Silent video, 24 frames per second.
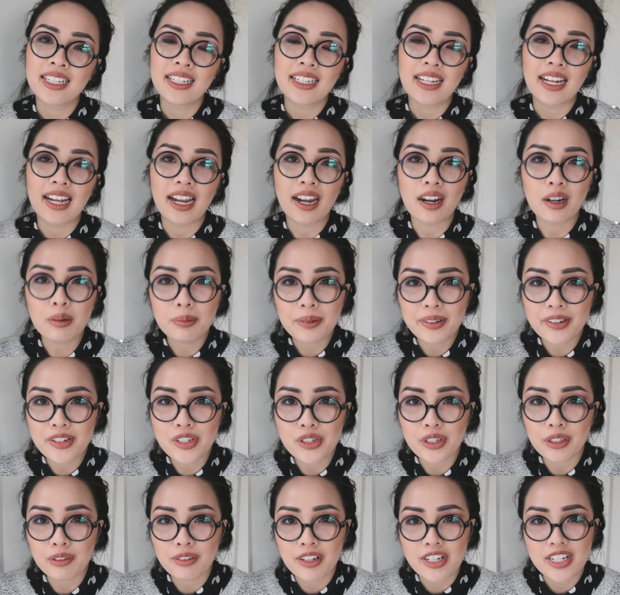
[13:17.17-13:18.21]
I hope you
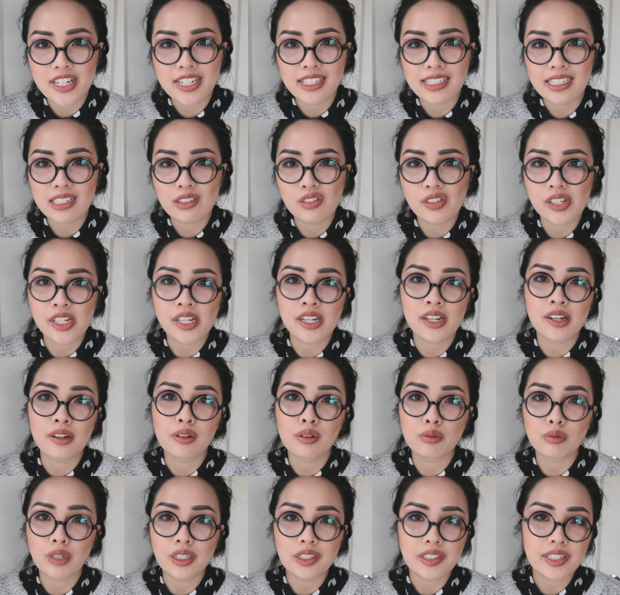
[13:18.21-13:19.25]
enjoyed watching this video
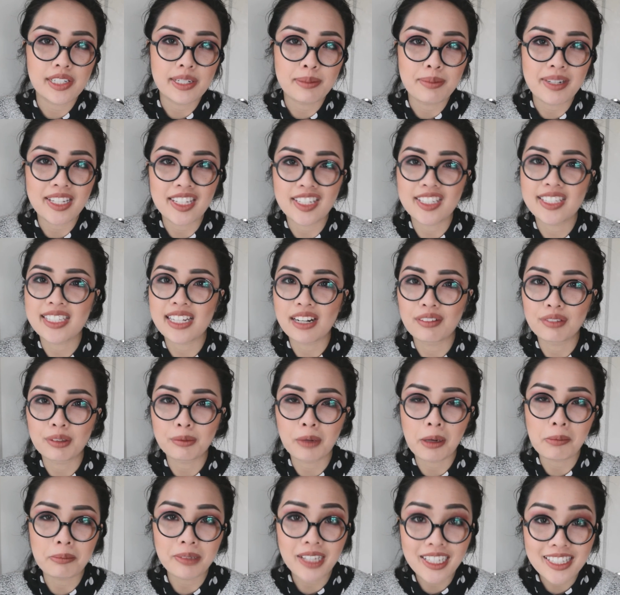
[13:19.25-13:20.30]
and watching me discover
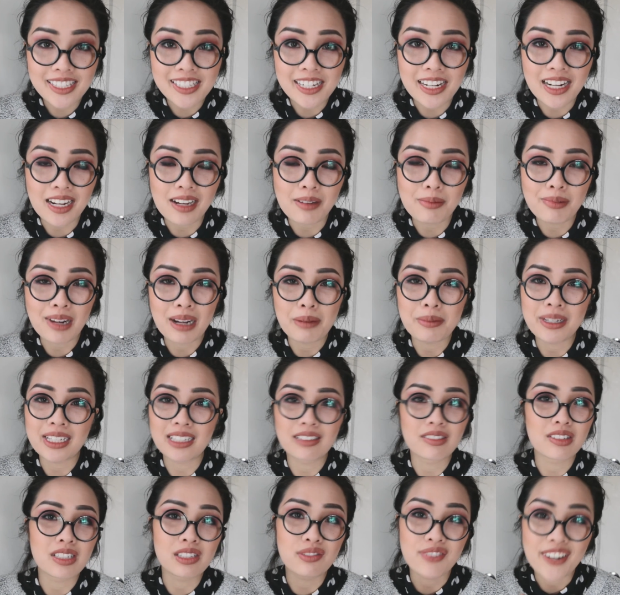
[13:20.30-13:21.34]
my blood type. I mean,
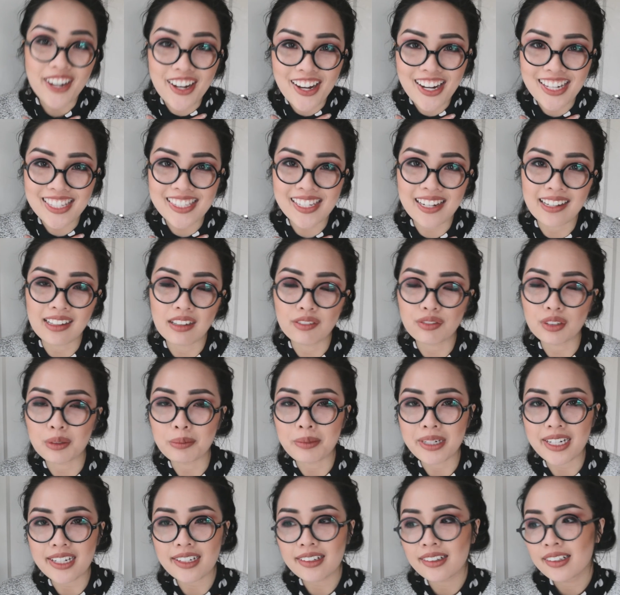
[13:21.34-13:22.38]
it was very exciting for
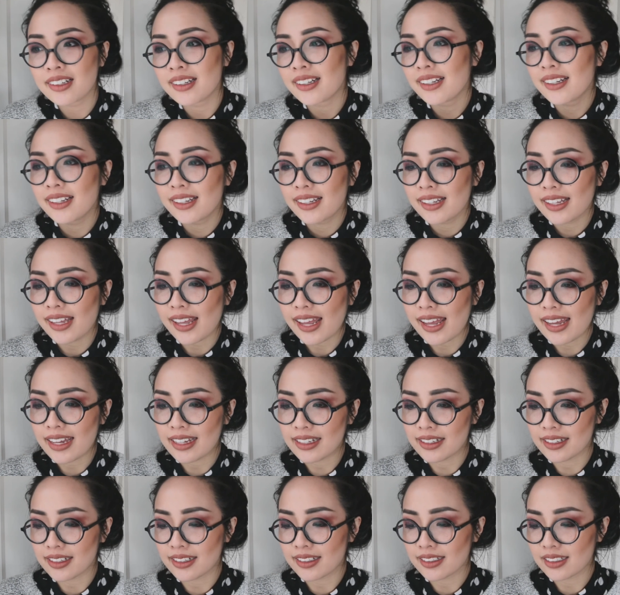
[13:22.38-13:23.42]
me,
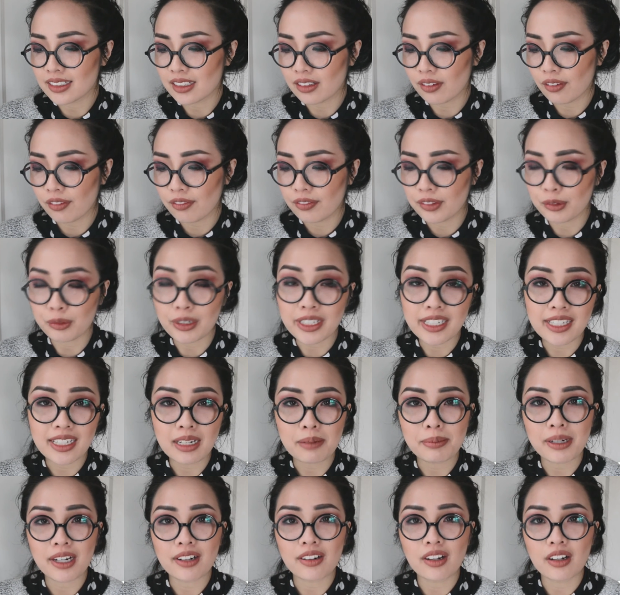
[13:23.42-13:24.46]
and reading
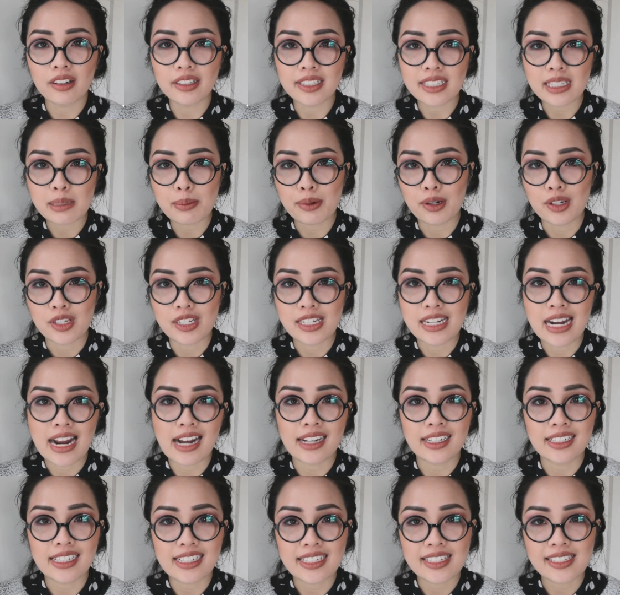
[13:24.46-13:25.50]
about all this
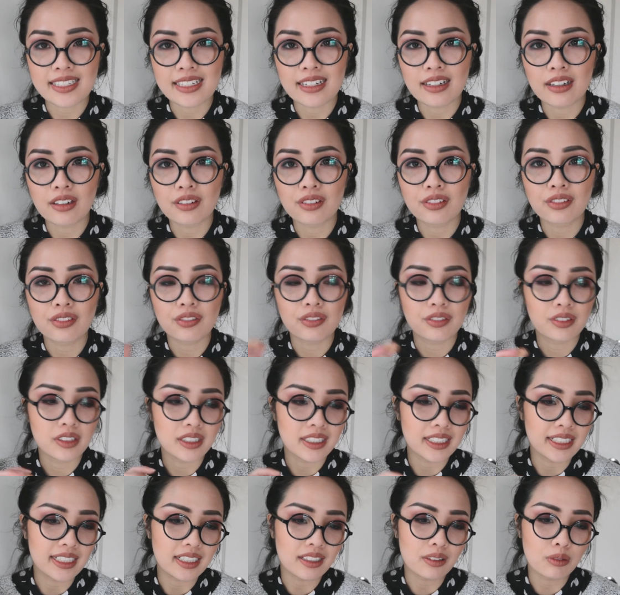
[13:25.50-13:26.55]
personality stuff,
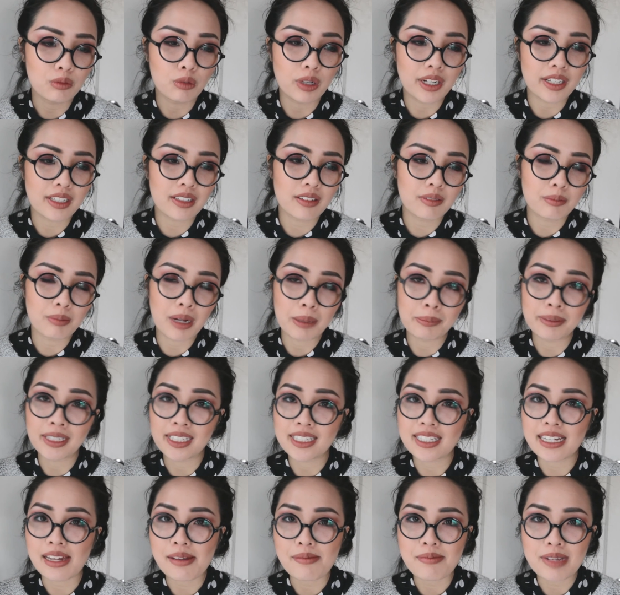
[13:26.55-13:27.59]
like what my
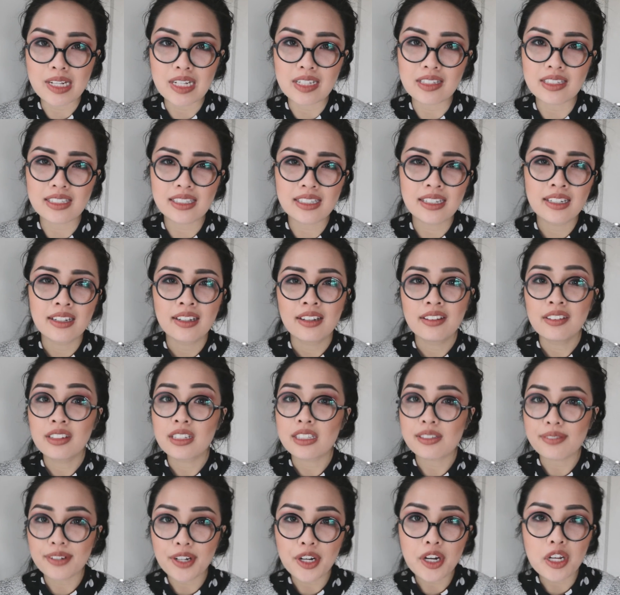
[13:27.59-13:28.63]
blood type means,
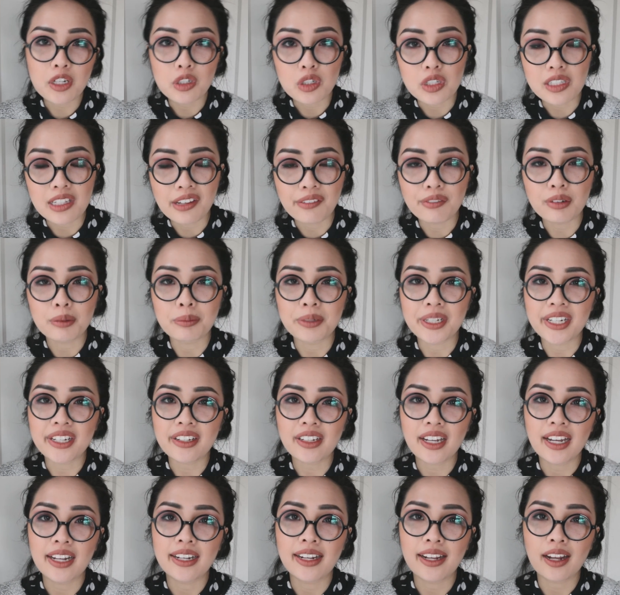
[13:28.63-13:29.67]
it's very interesting for me,
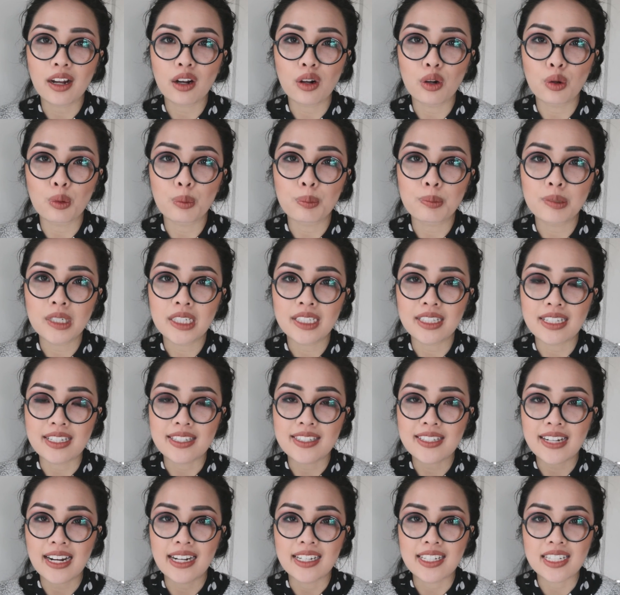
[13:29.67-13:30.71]
and I hope
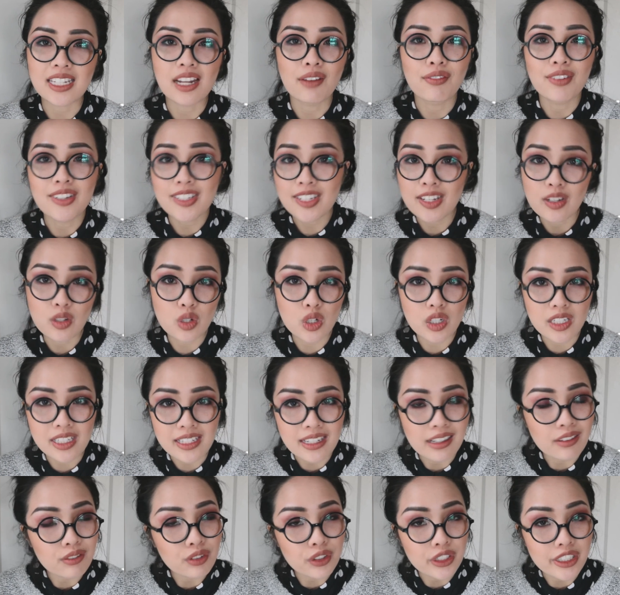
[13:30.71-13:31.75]
this kind of stuff is
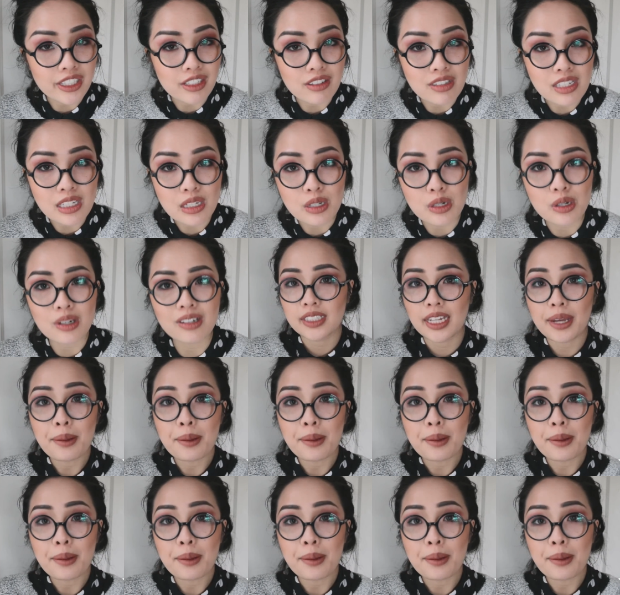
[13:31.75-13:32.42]
interesting for you too.